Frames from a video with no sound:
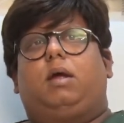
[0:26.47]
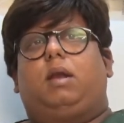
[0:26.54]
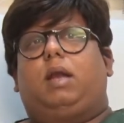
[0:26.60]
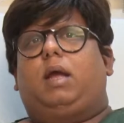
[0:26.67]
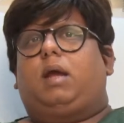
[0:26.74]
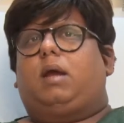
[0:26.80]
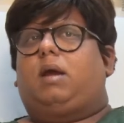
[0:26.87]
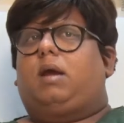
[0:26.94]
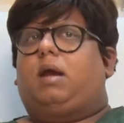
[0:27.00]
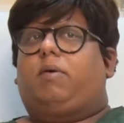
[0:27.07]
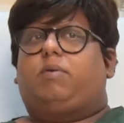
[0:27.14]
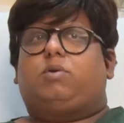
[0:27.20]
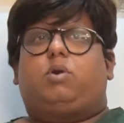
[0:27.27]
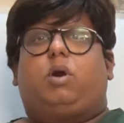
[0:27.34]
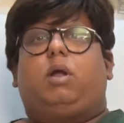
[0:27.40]
Like, I
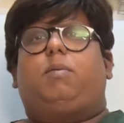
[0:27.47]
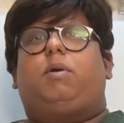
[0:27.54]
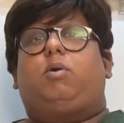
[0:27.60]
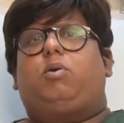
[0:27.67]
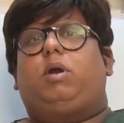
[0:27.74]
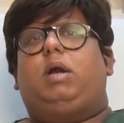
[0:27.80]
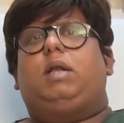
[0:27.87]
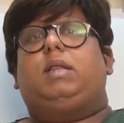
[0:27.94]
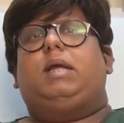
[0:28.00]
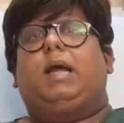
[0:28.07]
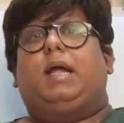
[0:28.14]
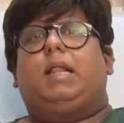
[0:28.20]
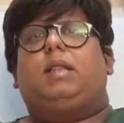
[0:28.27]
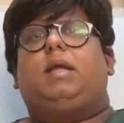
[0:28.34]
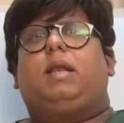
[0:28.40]
was not able to lead the
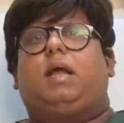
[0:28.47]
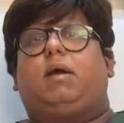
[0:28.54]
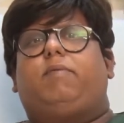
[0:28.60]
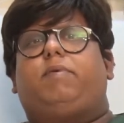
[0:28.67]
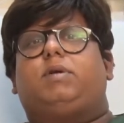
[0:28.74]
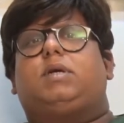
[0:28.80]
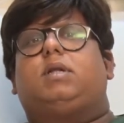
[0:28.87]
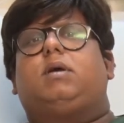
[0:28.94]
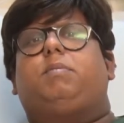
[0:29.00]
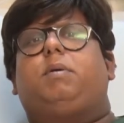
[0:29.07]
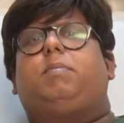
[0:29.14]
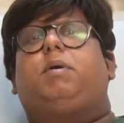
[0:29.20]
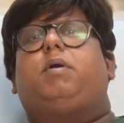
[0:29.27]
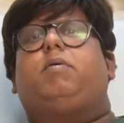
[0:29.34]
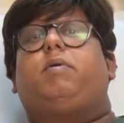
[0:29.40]
healthy life which other
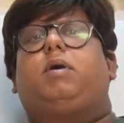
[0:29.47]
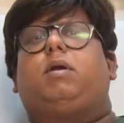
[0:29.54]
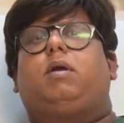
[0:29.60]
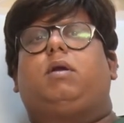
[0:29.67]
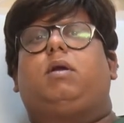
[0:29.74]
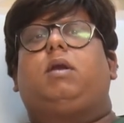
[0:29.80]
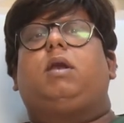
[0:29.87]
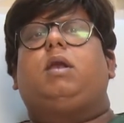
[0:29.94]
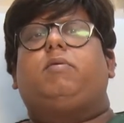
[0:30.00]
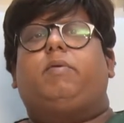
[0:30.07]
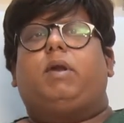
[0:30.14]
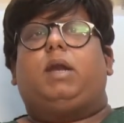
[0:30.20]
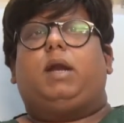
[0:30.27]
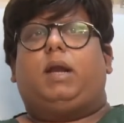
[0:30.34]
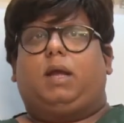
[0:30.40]
people were
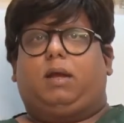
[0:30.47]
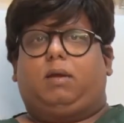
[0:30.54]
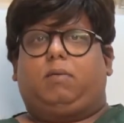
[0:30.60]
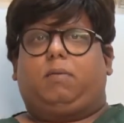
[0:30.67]
leading.